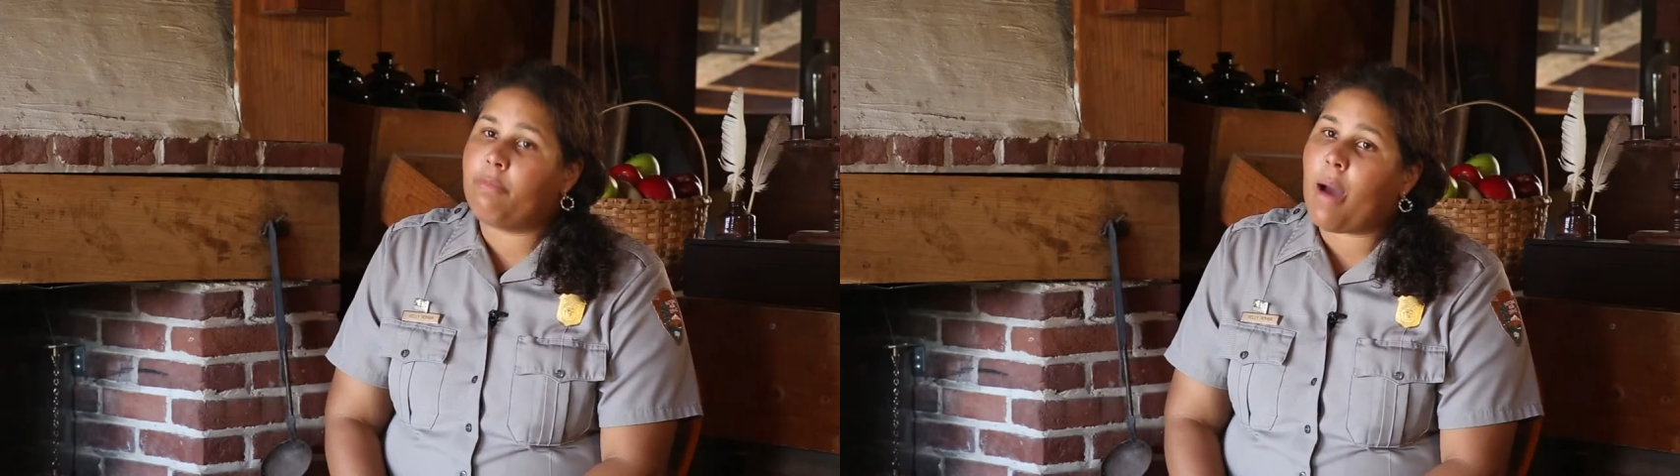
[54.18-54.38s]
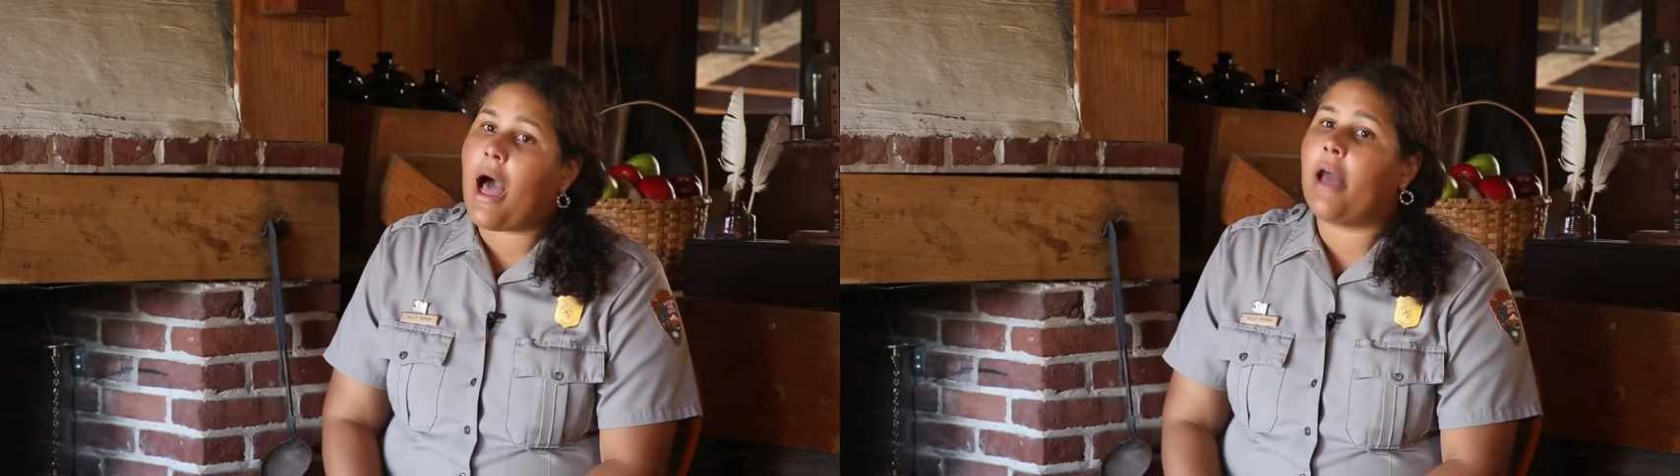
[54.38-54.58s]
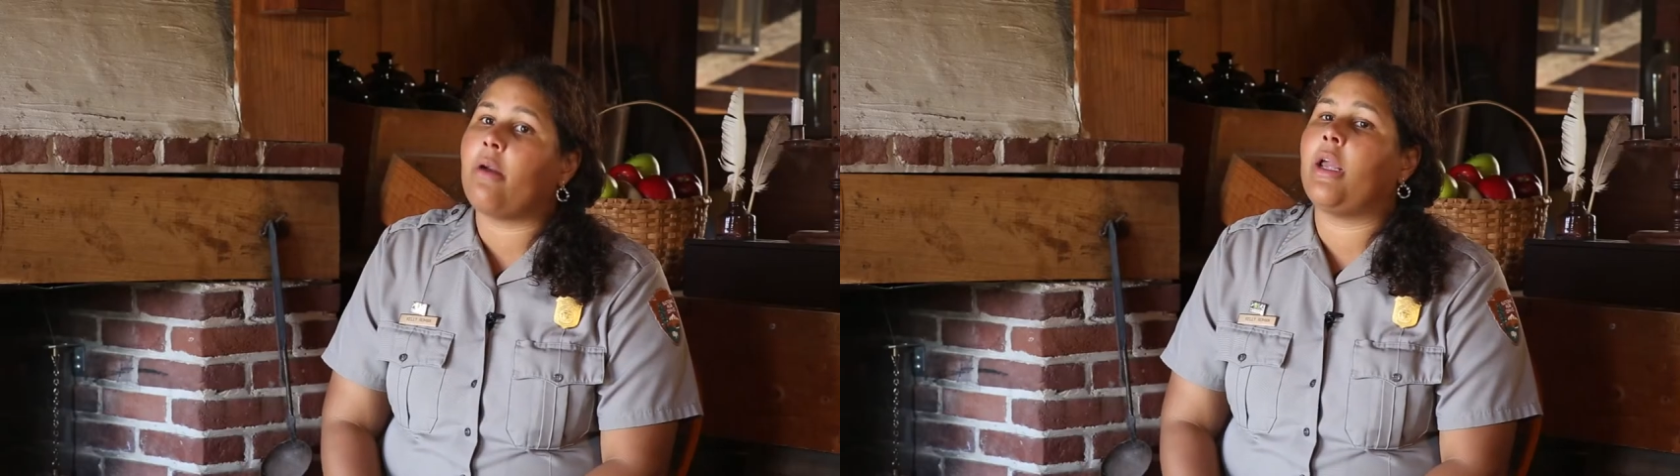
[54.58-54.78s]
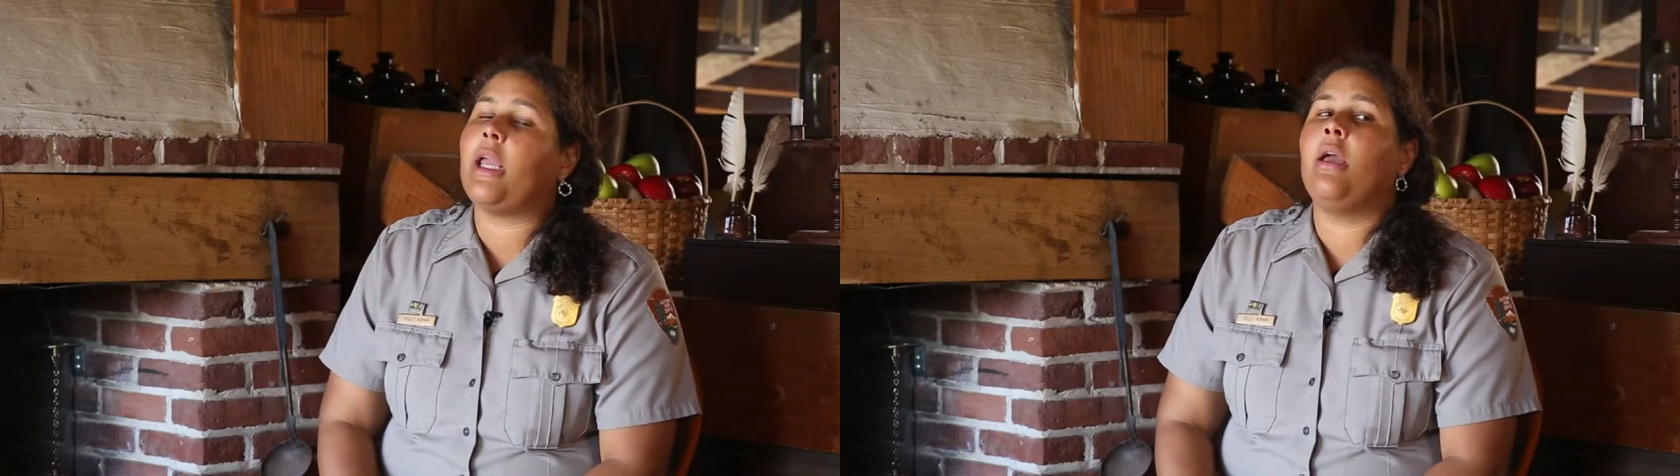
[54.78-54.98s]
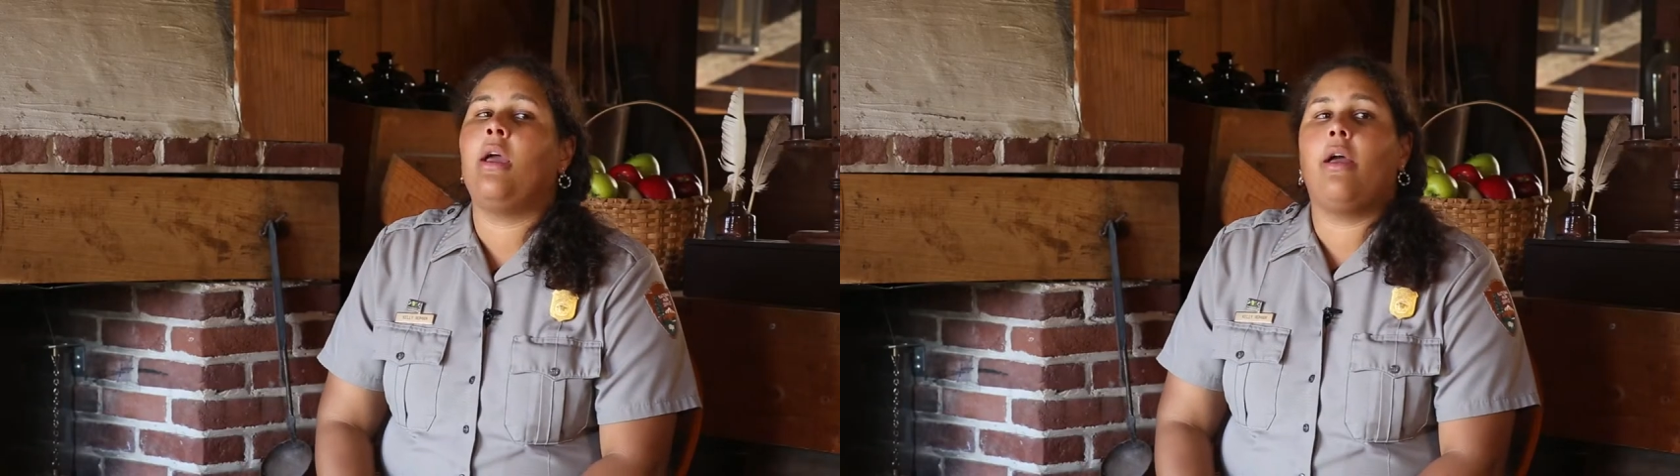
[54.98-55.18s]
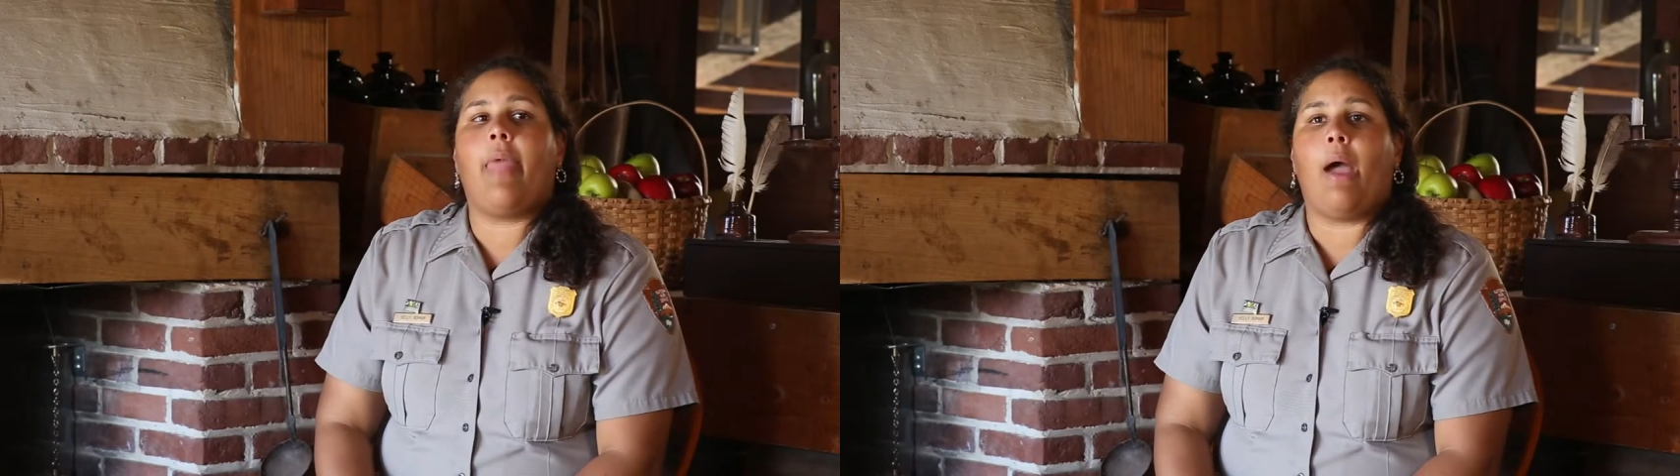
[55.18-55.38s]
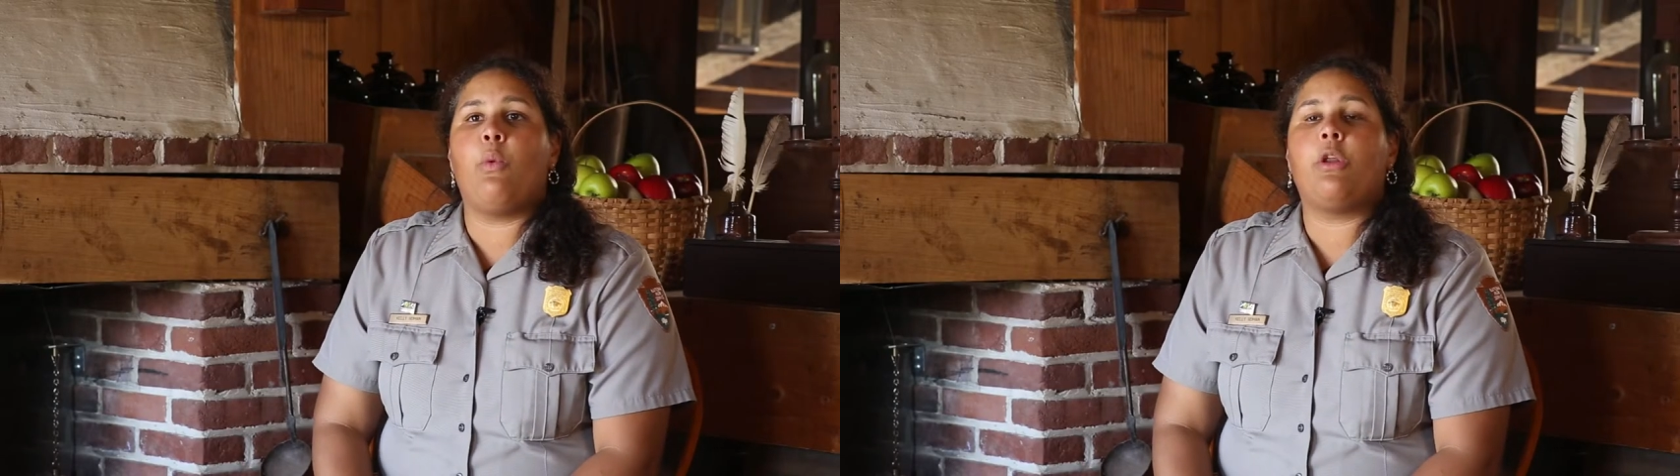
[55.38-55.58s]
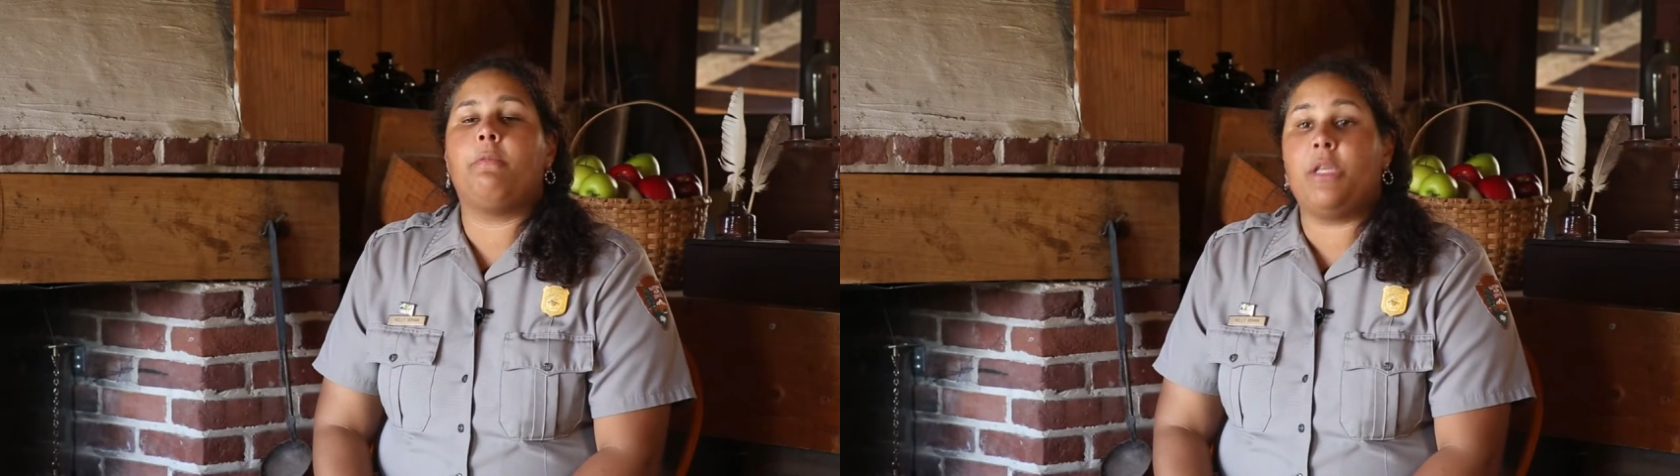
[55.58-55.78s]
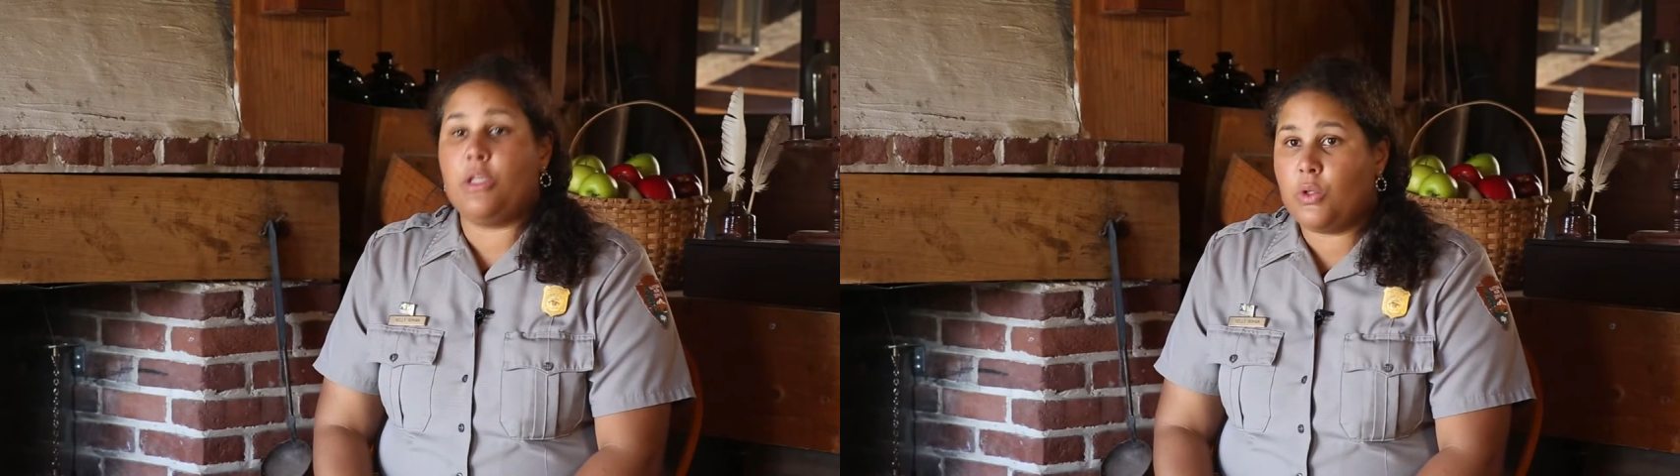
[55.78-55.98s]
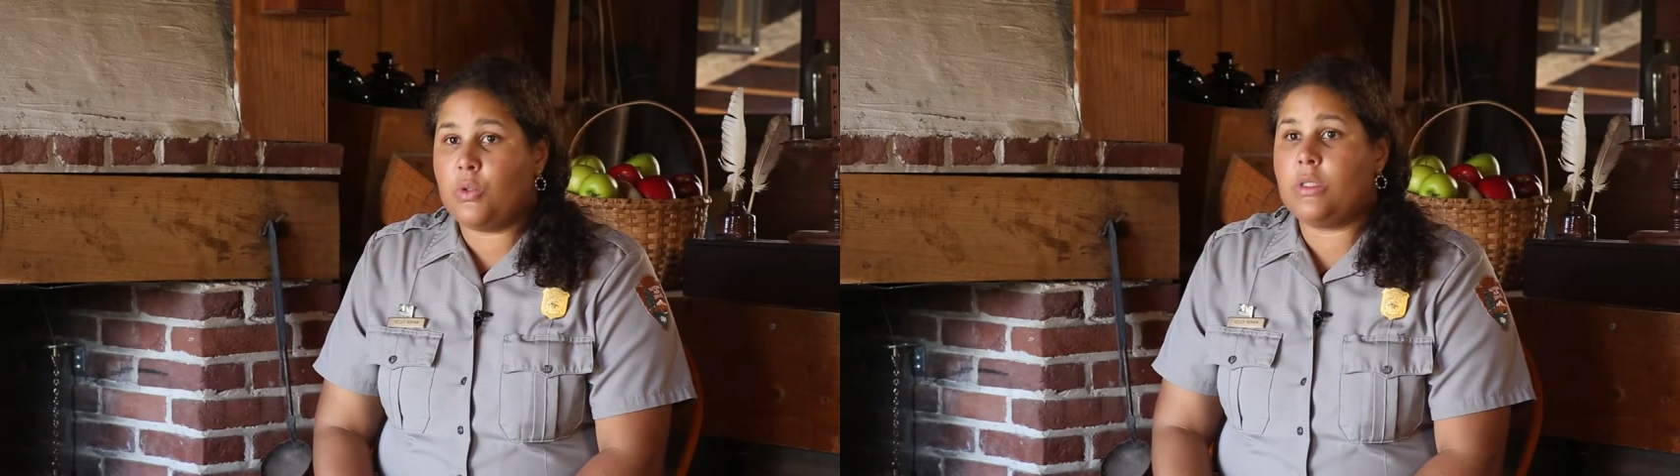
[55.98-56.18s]
of pottery that would have
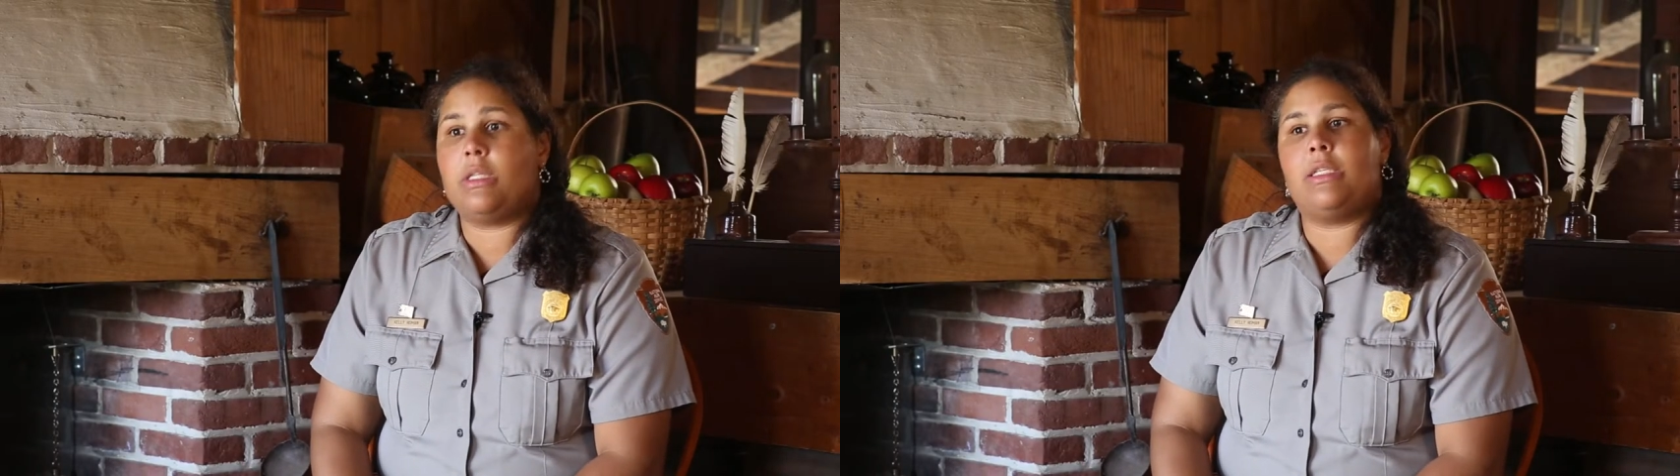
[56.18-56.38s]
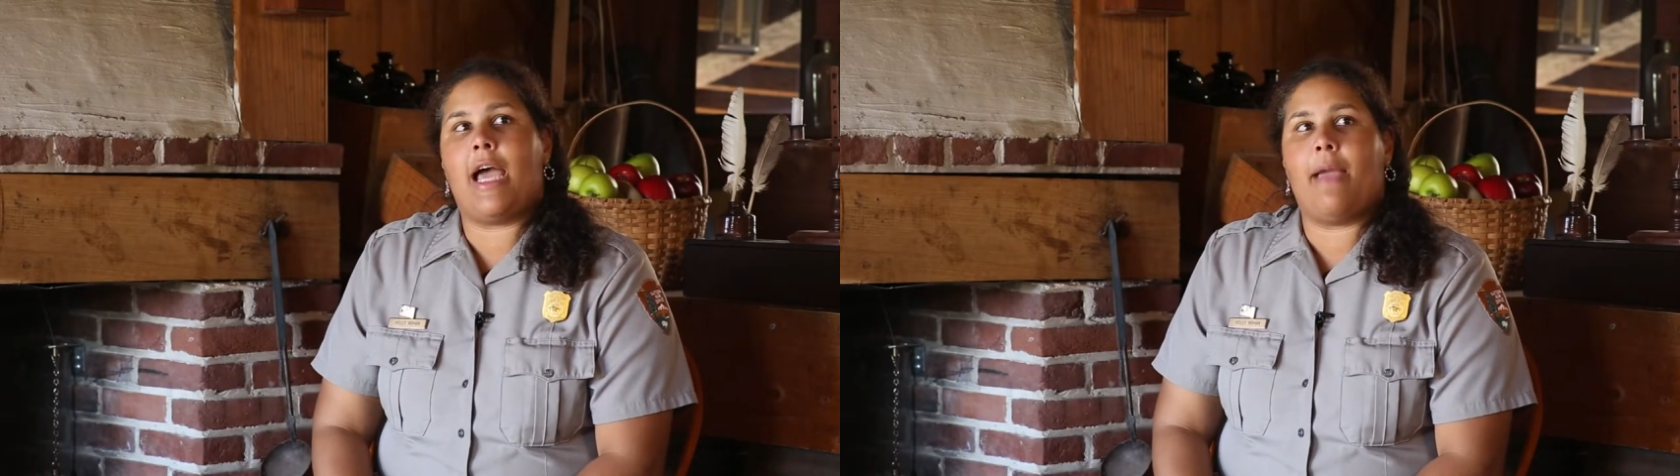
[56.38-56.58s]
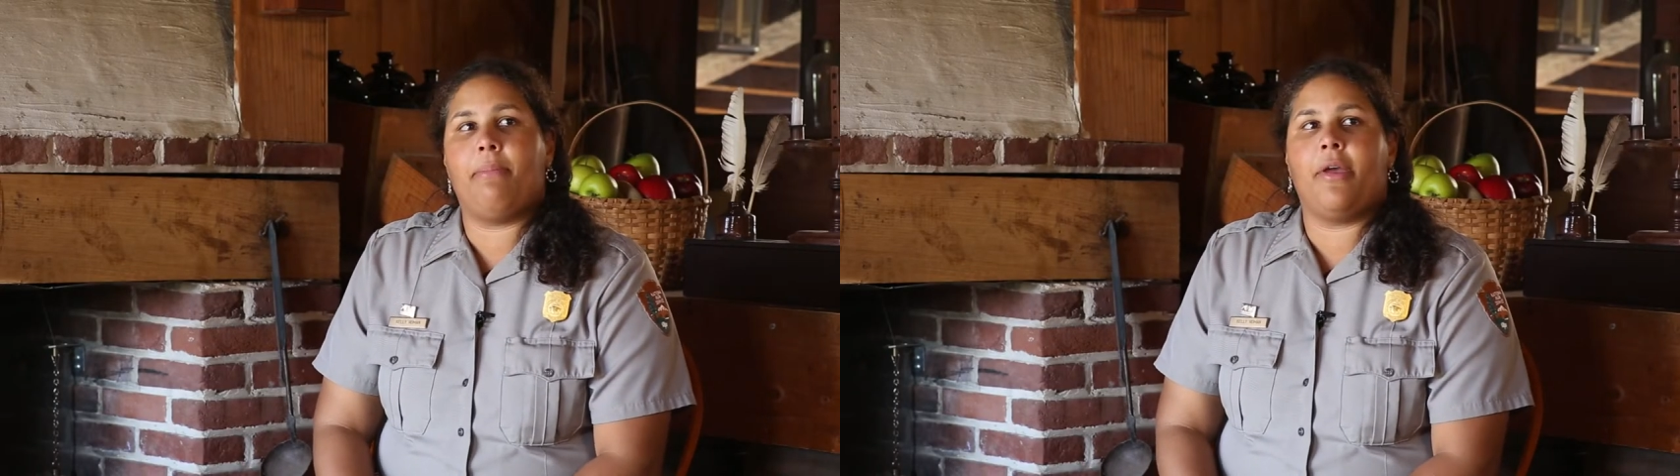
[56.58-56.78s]
been used at the time